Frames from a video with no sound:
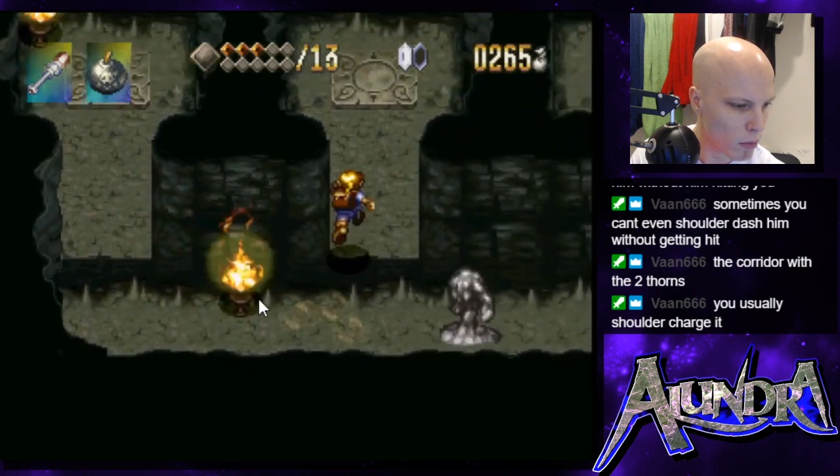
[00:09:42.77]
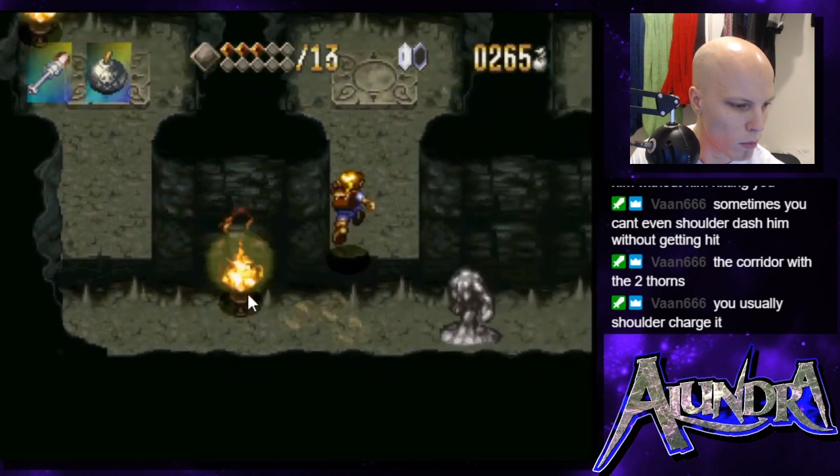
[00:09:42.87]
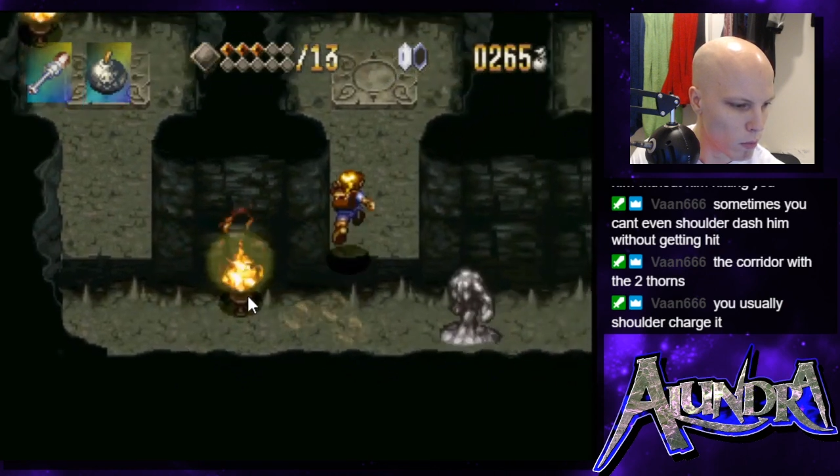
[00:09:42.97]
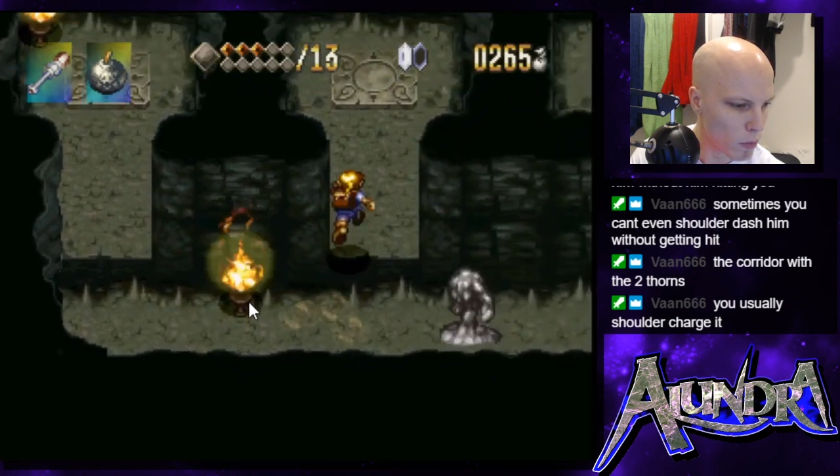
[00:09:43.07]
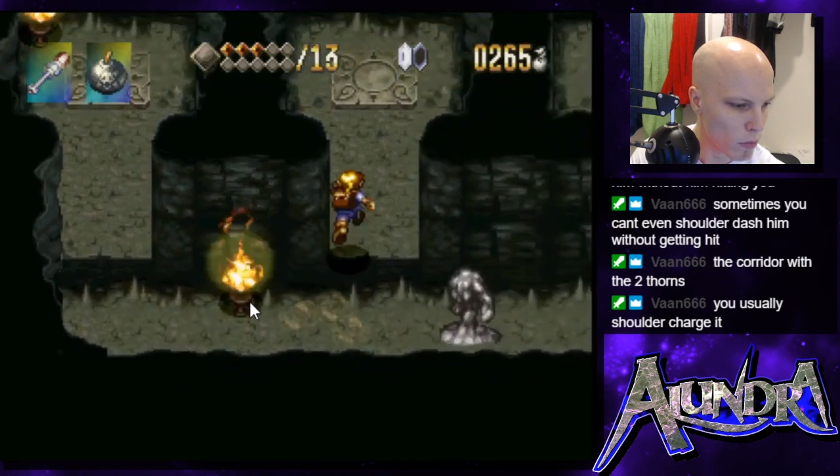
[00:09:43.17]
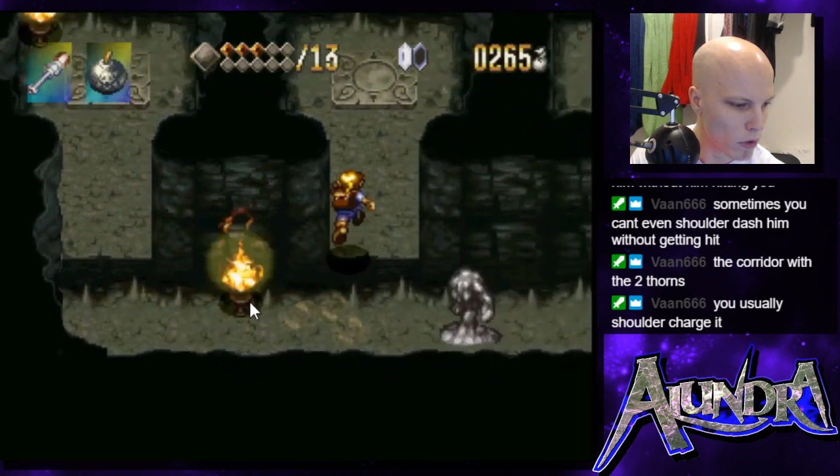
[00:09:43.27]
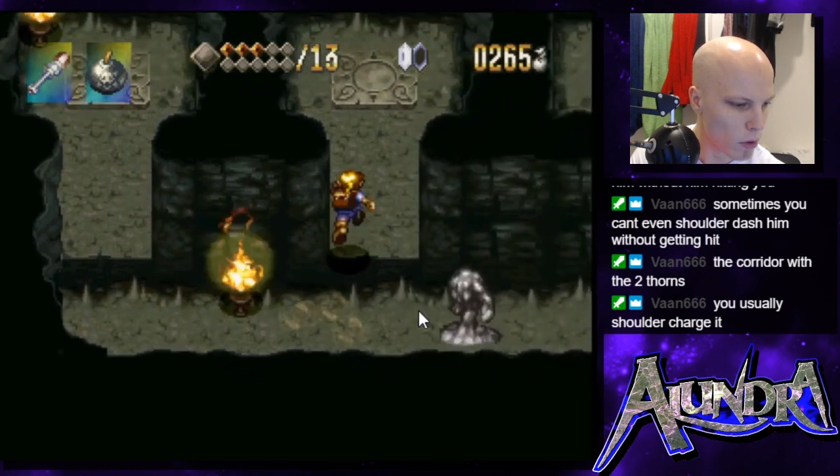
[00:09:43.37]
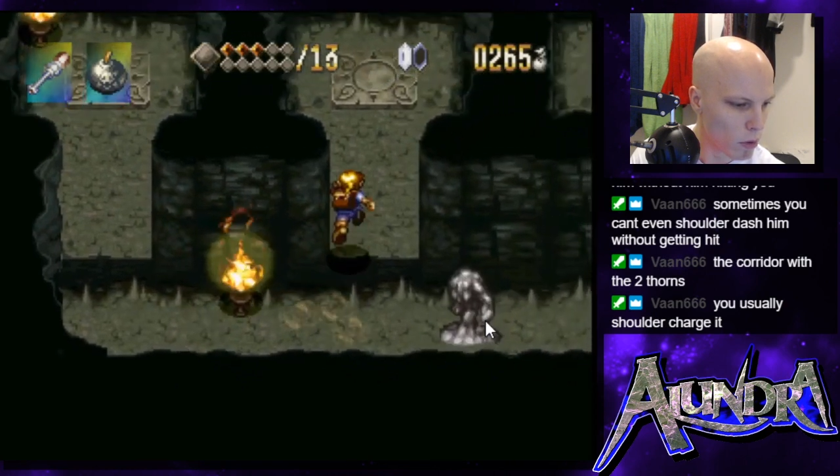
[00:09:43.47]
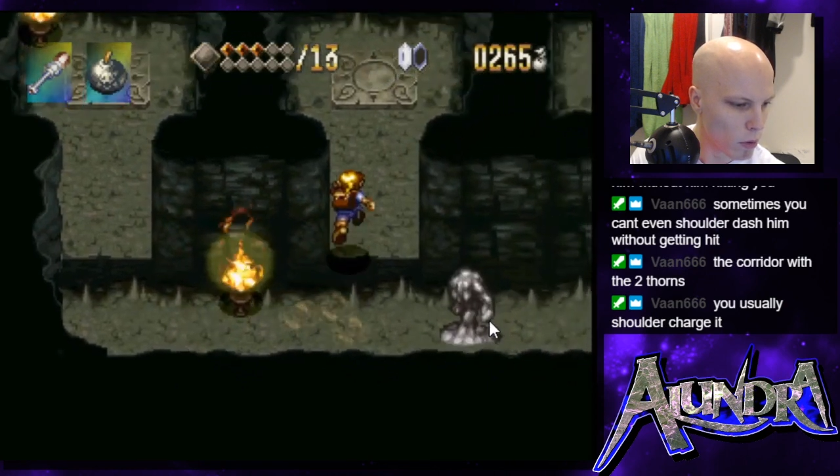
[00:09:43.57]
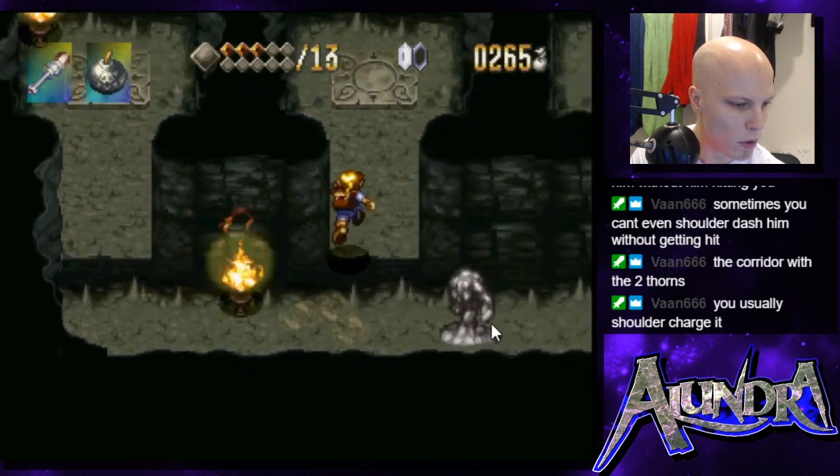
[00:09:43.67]

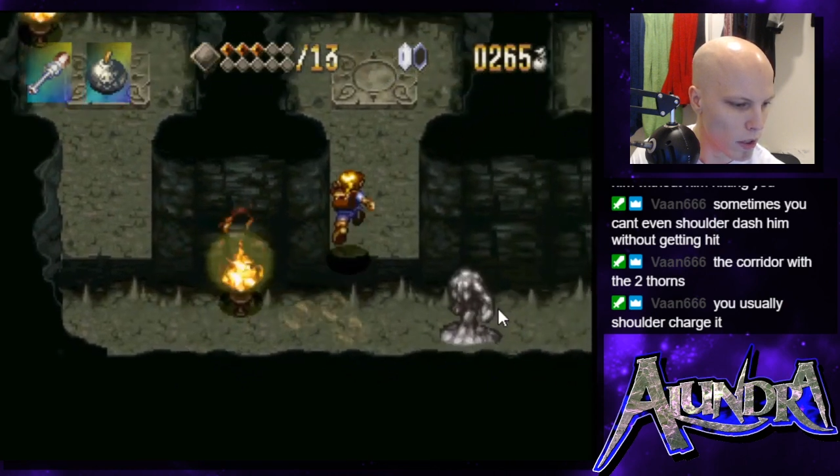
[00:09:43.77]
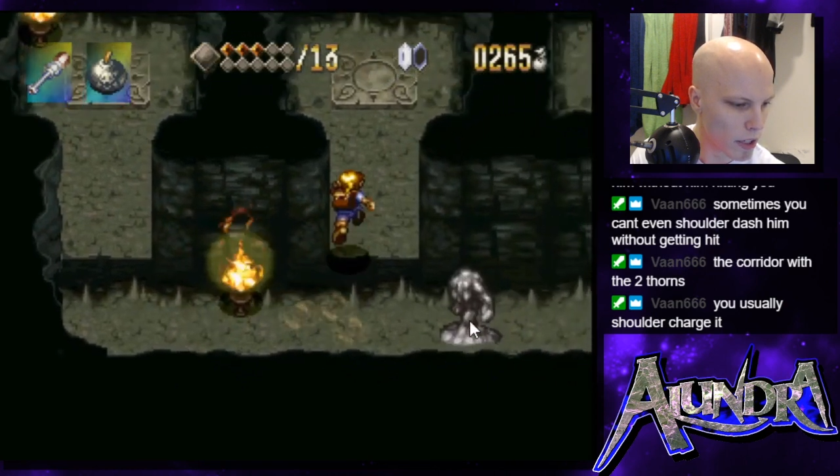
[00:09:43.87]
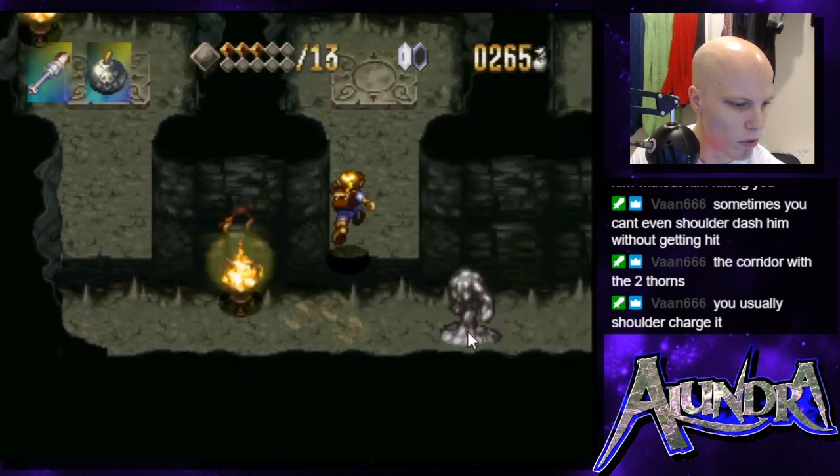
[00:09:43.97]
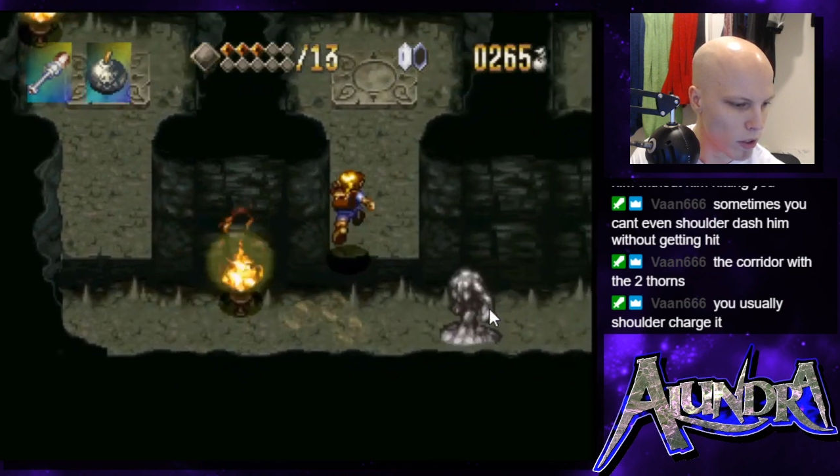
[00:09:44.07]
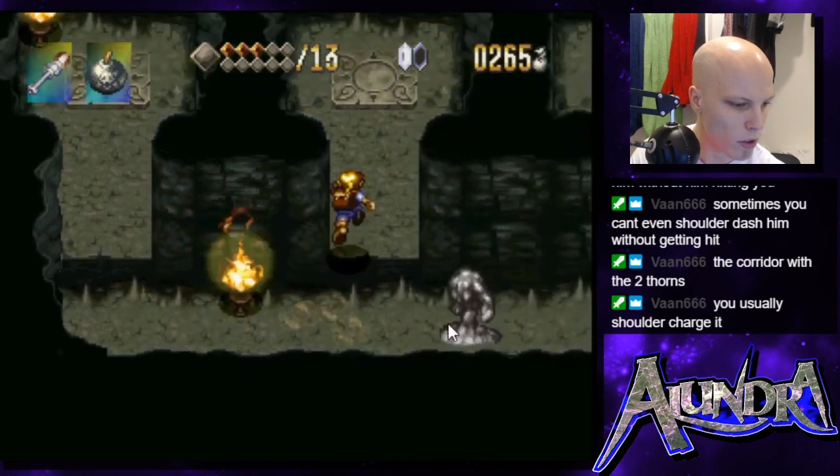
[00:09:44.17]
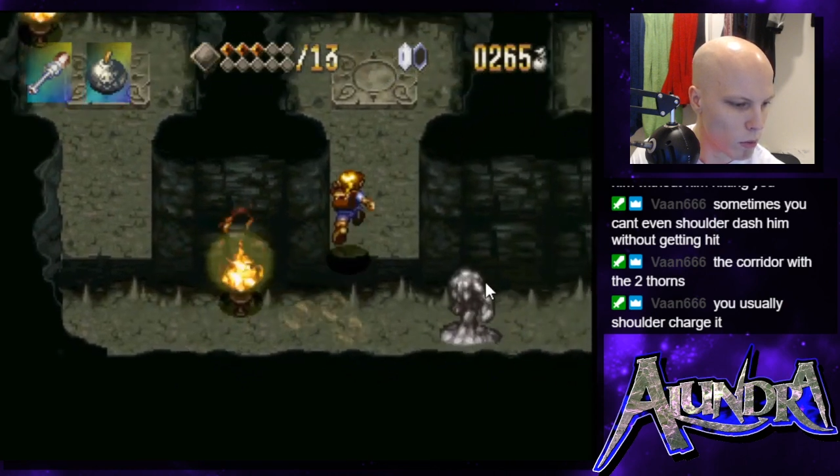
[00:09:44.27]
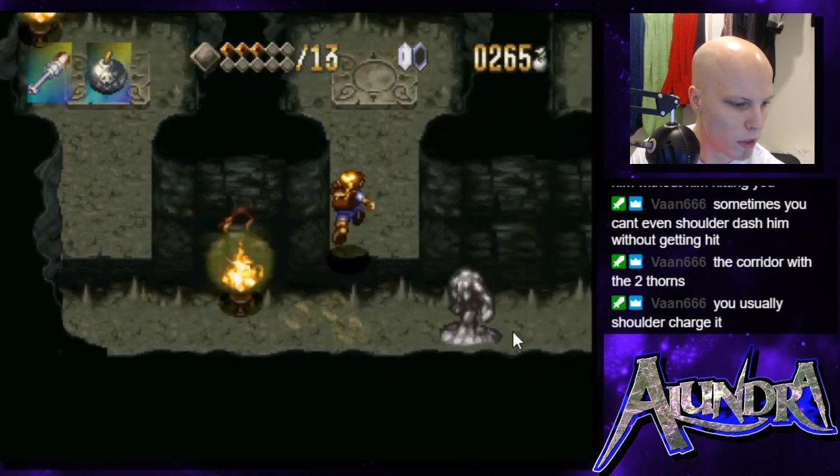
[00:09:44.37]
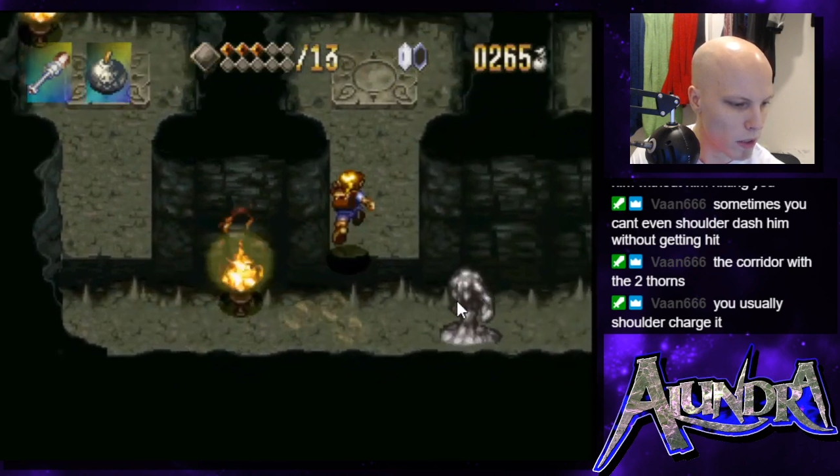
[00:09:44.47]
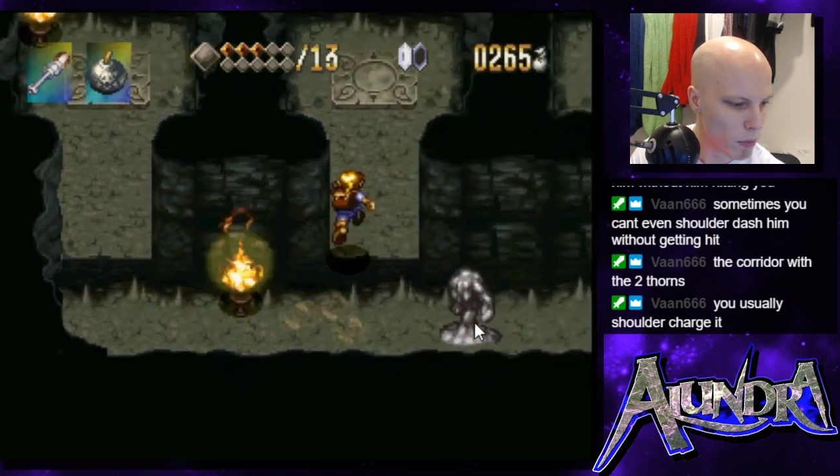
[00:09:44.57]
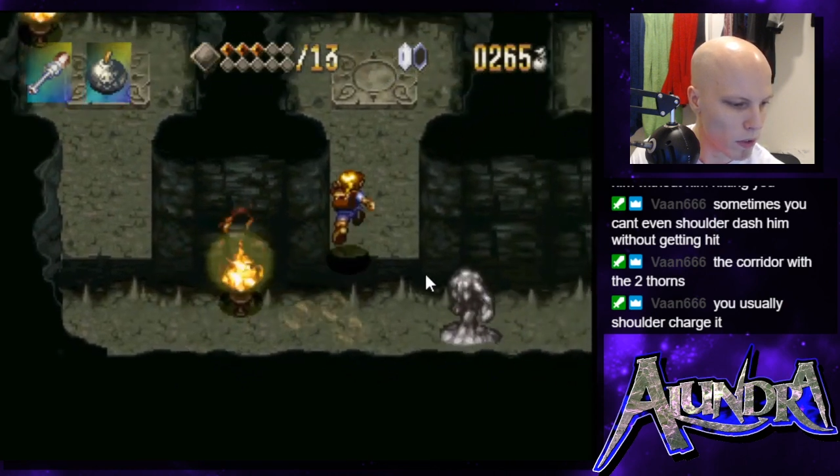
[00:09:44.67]
So, I guess you had to
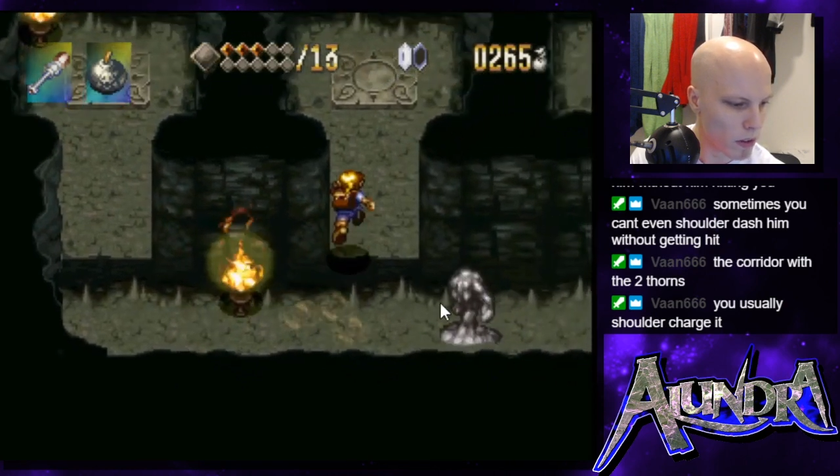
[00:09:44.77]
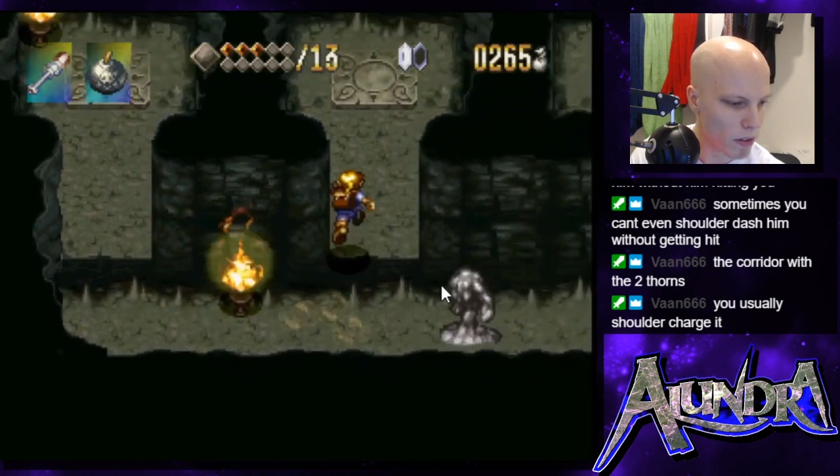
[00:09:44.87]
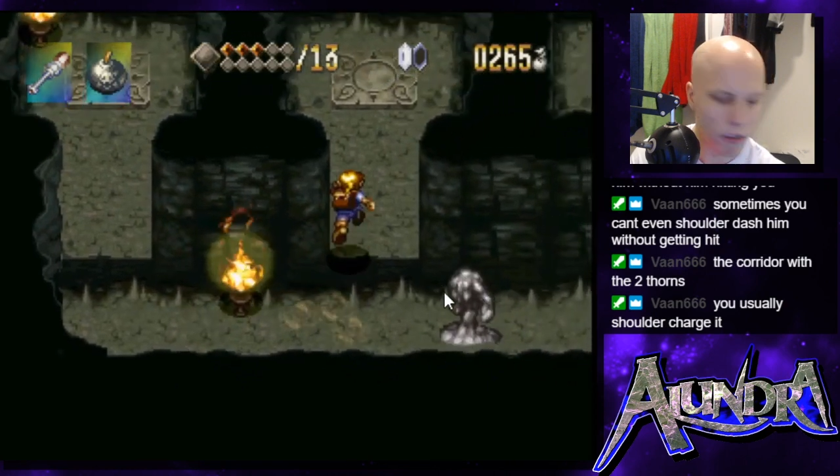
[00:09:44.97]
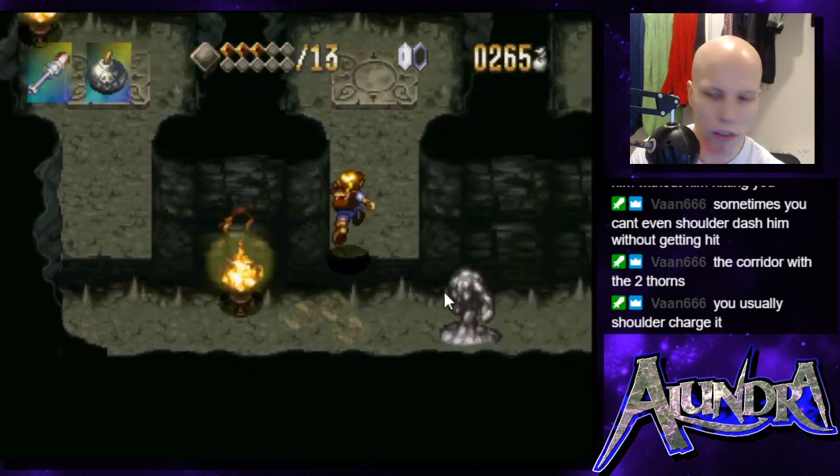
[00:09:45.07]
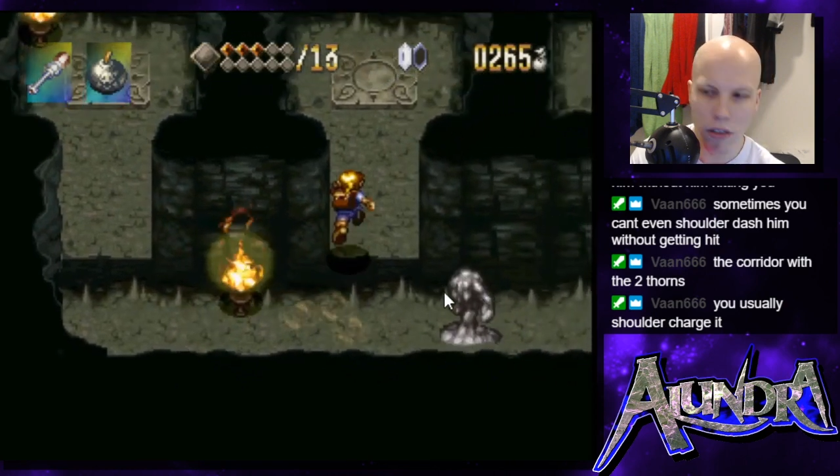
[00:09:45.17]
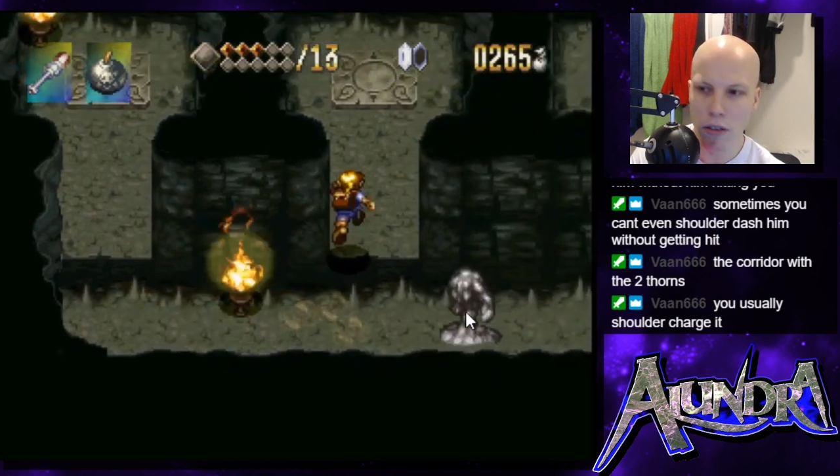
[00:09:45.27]
manipulate this guy.